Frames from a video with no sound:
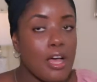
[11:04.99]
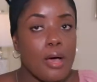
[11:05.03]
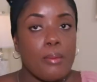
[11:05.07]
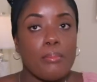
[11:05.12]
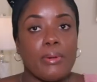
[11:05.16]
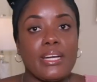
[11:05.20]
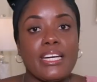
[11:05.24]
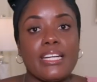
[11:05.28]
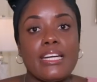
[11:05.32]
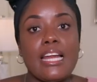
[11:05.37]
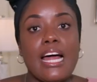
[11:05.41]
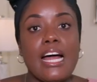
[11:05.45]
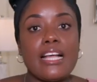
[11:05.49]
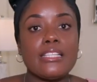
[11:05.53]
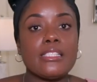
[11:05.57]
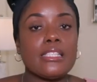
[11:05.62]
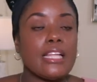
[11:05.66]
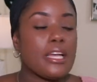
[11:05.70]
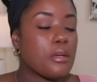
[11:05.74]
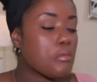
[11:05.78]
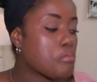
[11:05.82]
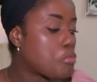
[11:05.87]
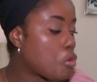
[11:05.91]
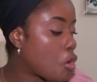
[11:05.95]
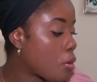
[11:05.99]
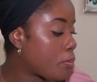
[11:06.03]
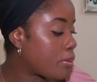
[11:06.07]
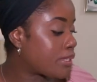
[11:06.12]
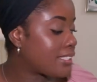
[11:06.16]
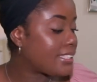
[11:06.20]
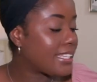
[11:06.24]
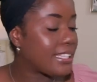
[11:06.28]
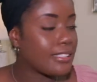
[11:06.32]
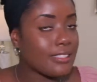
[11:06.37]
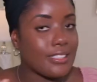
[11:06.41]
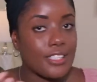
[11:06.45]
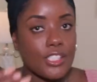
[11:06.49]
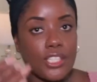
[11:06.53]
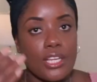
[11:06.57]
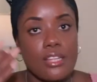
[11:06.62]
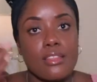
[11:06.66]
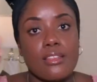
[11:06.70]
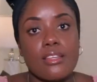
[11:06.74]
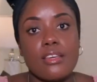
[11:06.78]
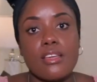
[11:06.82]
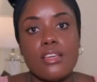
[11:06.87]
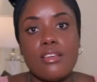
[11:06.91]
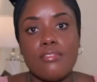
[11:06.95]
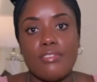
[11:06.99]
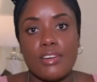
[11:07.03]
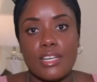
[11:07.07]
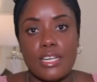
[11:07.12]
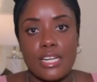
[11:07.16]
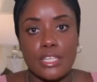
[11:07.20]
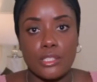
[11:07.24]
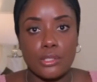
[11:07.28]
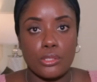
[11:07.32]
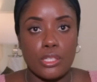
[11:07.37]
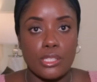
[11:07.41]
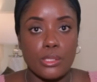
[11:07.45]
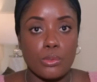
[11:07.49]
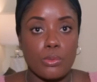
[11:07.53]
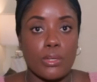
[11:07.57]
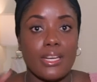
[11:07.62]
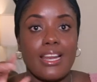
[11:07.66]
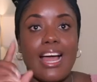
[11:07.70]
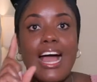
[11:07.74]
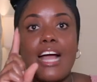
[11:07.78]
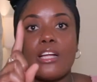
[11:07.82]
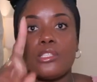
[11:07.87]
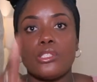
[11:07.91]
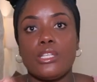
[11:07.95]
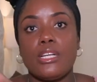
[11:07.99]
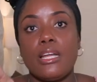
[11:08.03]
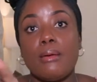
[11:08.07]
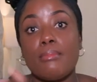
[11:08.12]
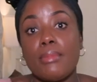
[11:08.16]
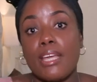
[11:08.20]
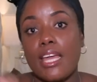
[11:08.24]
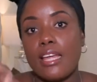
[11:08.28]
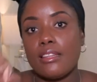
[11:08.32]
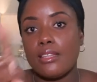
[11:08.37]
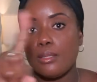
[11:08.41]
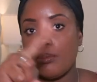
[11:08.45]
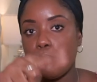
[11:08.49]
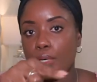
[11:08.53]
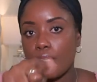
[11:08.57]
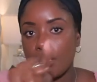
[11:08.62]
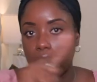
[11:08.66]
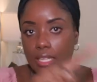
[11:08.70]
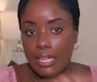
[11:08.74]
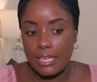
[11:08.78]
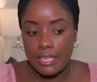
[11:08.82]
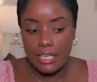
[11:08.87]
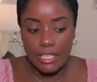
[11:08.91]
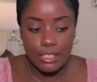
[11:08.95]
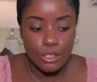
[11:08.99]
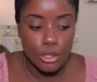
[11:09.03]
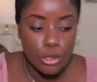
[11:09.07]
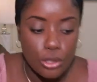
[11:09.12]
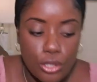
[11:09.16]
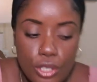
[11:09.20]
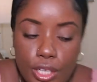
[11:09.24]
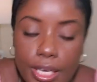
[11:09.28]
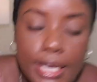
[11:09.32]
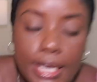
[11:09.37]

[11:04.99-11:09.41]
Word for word: but it has like more percentage in the Eva Naturals one actually let me get the bottle and I'll show you